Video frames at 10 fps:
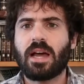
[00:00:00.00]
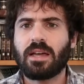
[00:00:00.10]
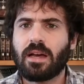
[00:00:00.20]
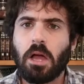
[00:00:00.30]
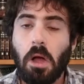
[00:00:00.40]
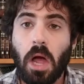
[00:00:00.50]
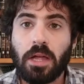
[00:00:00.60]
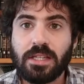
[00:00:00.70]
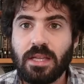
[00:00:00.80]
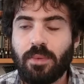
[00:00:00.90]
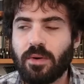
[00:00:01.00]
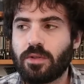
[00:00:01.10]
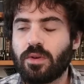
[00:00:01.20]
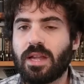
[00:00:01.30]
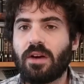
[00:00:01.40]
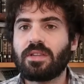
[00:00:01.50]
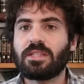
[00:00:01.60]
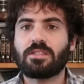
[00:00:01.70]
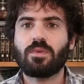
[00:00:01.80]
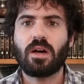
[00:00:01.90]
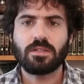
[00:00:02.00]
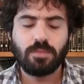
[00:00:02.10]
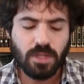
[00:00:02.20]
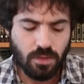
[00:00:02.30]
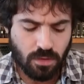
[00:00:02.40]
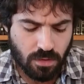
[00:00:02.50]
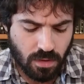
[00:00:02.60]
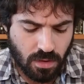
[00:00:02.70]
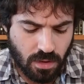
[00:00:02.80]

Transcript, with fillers: I, I guess they probably do it nowadays as well. It's pretty cool.